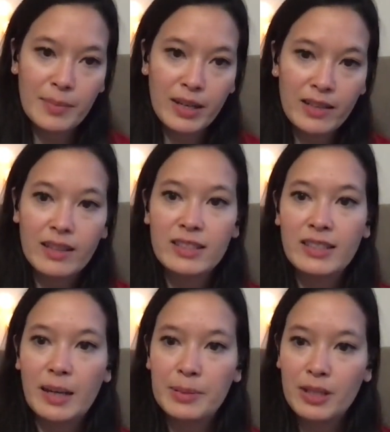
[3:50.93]
in this
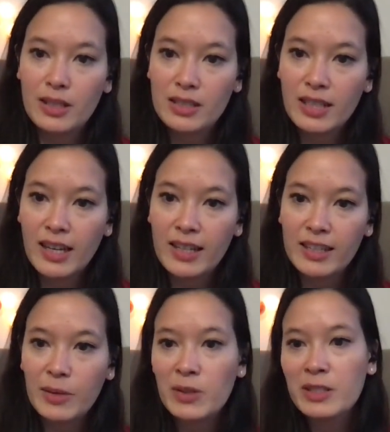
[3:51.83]
snapshot.
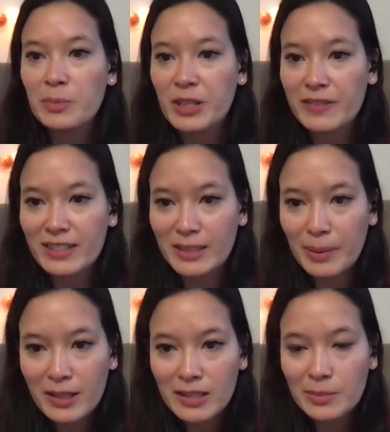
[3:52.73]
And it wasn't previously
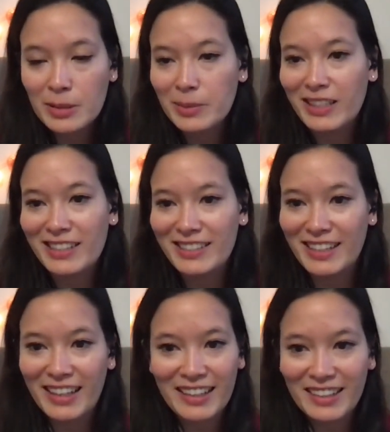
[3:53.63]
possible because
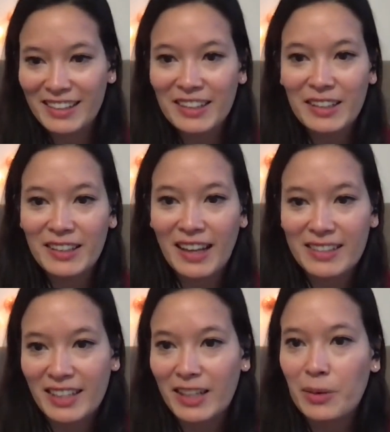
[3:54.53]
like
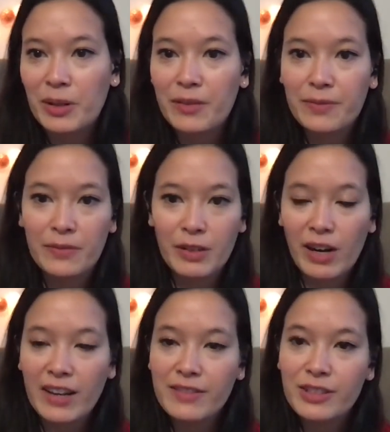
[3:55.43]
that data would have
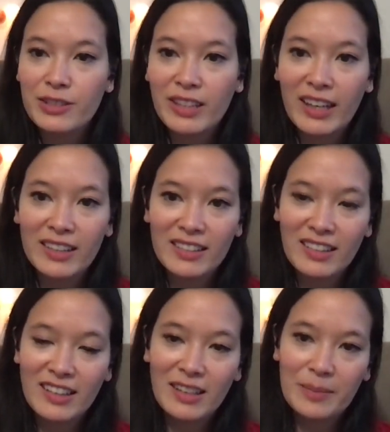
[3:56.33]
arrived too late
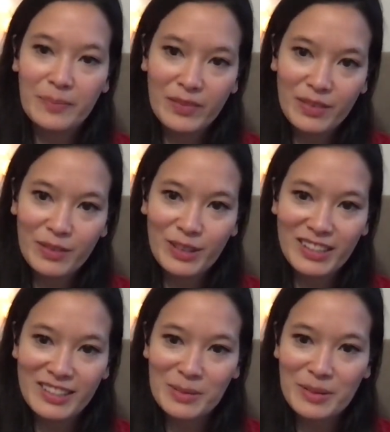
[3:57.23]
for
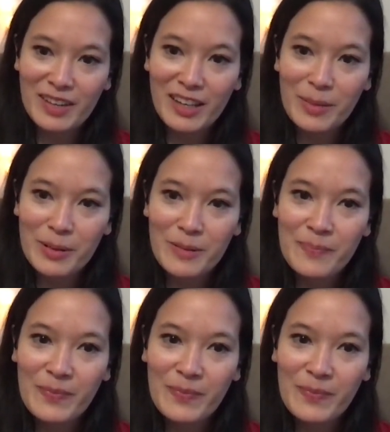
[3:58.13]
this to be valuable.